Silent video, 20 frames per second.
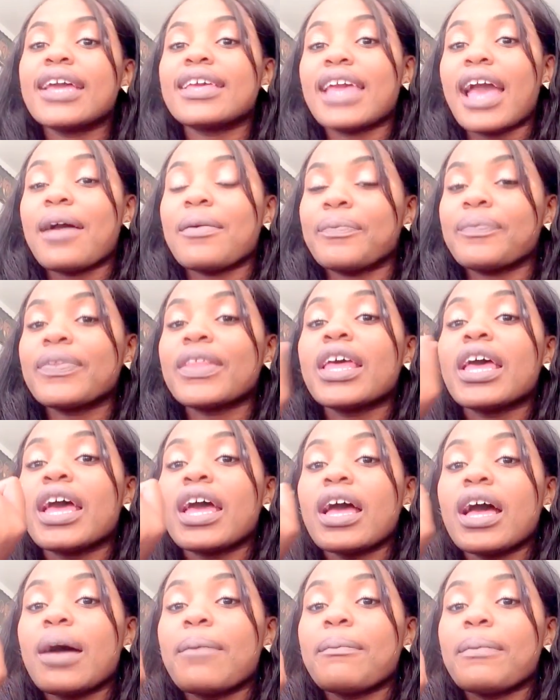Yeah,
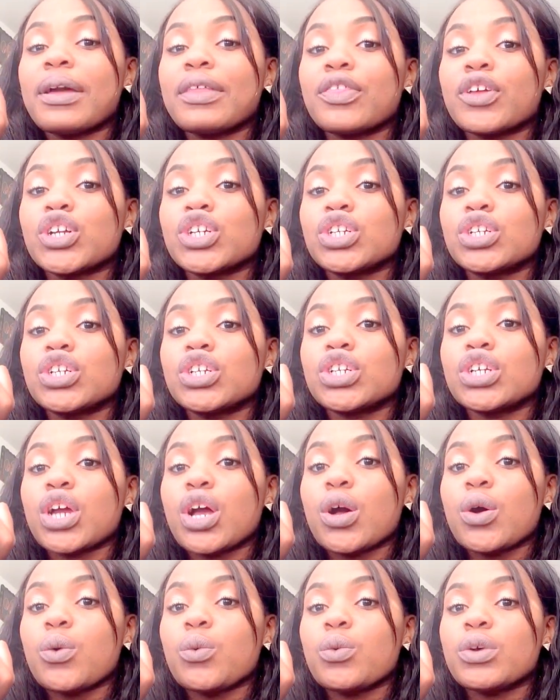my third
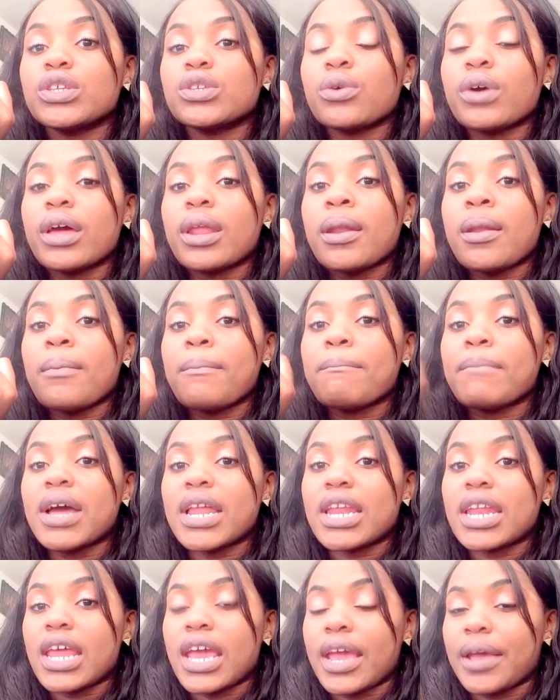show was on
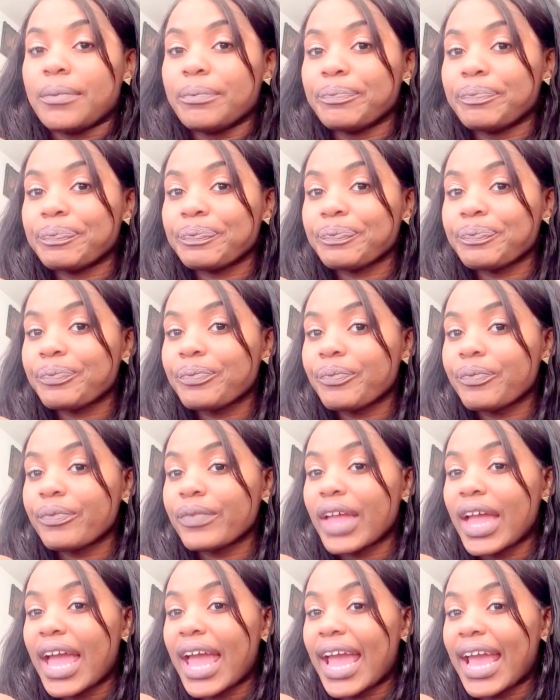Monday.
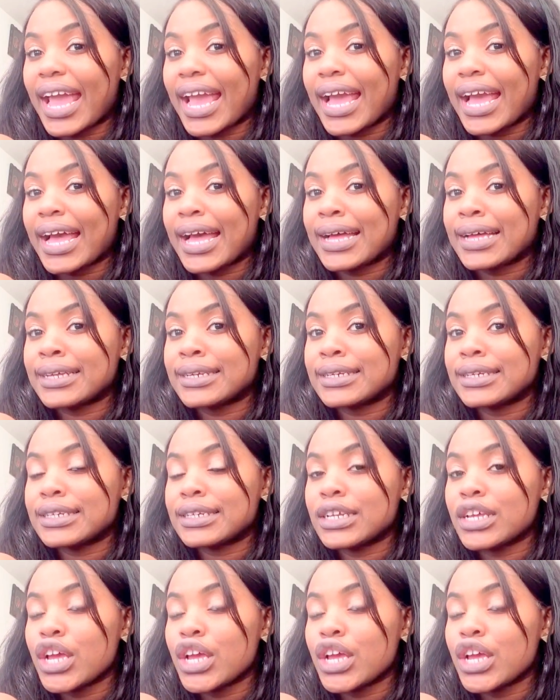And